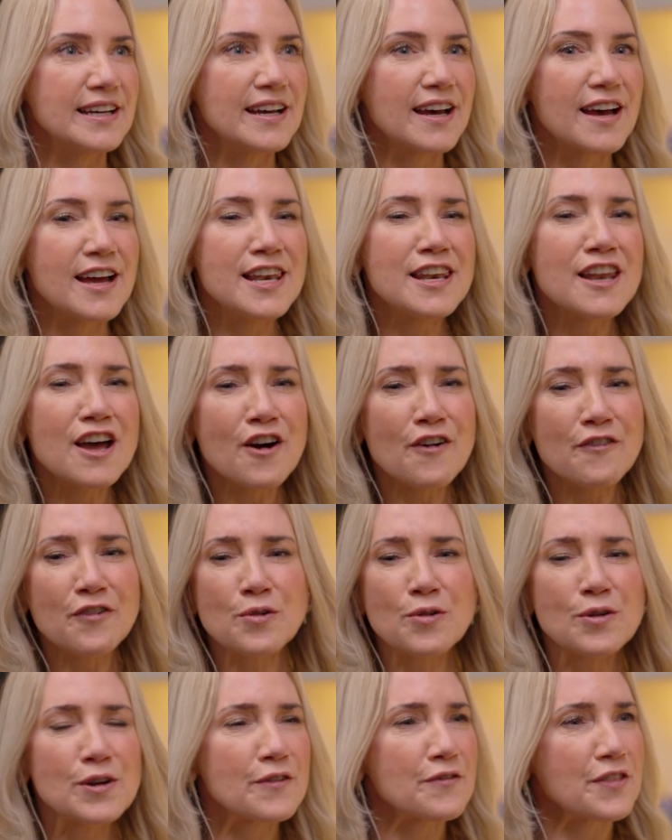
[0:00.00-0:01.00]
I love
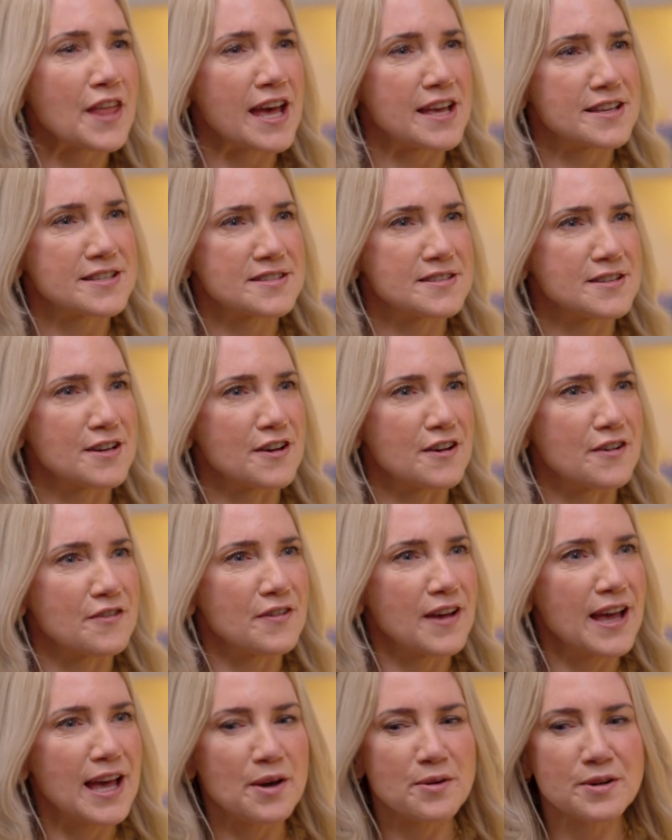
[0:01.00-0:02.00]
all of that stuff.
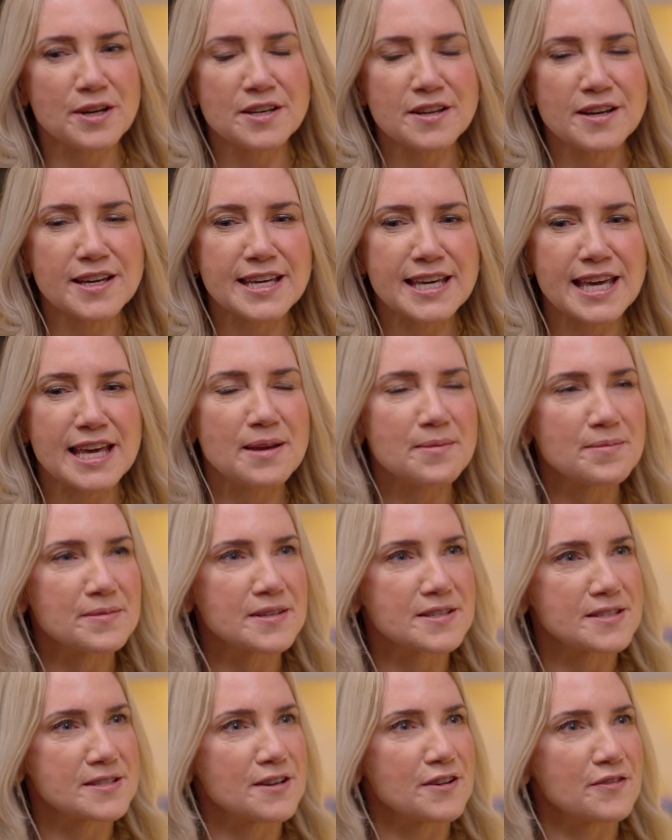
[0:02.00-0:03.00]
How can I keep the
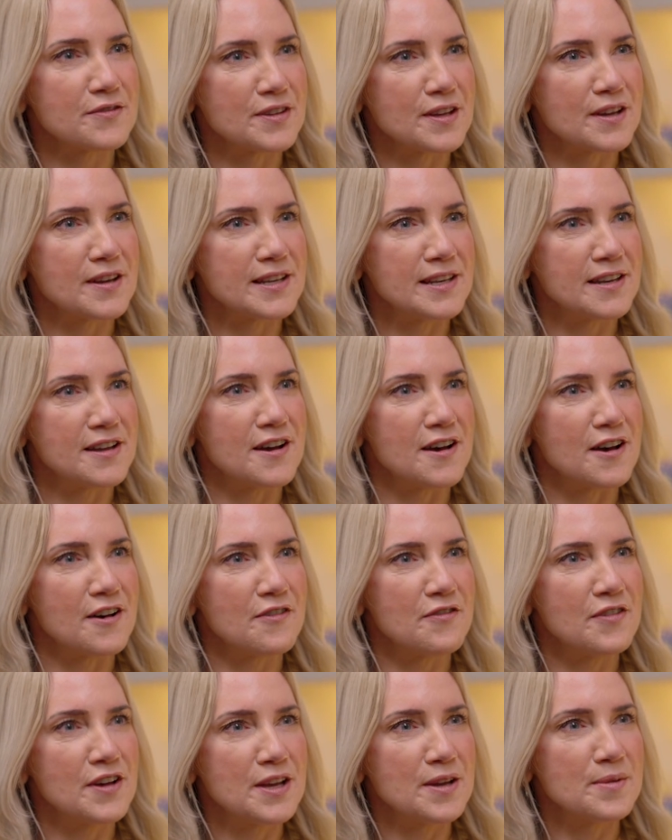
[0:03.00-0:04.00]
stuff that I
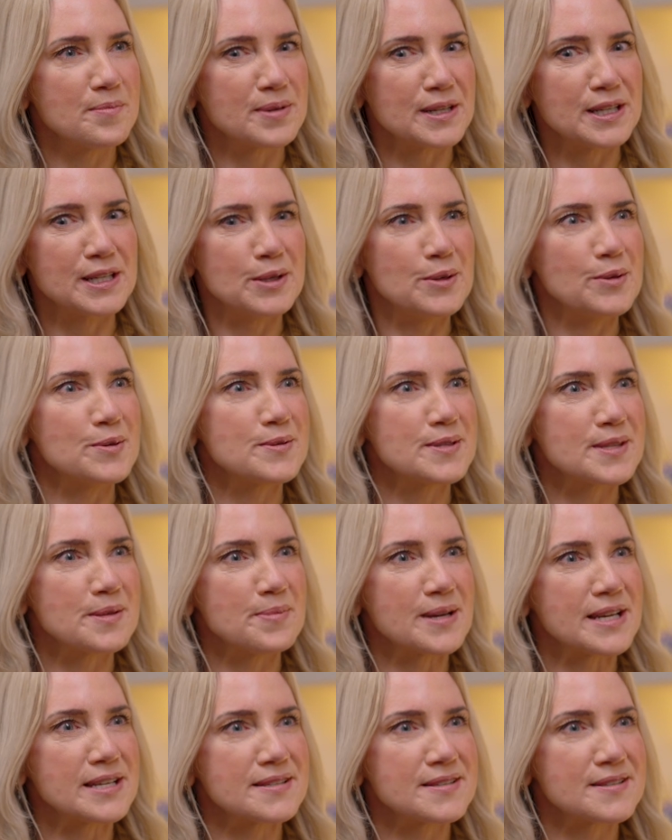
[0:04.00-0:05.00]
love but lose the
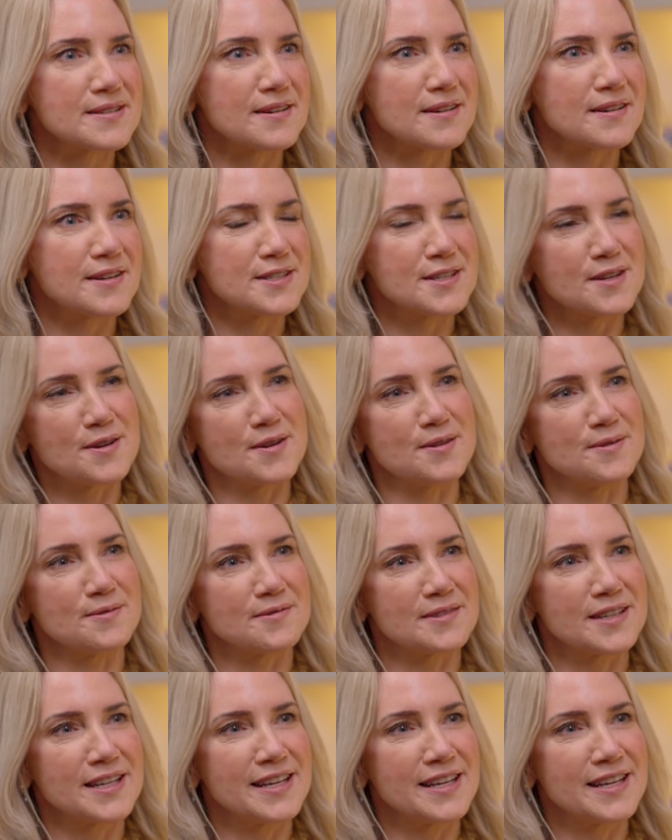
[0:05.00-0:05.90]
bits that I don't.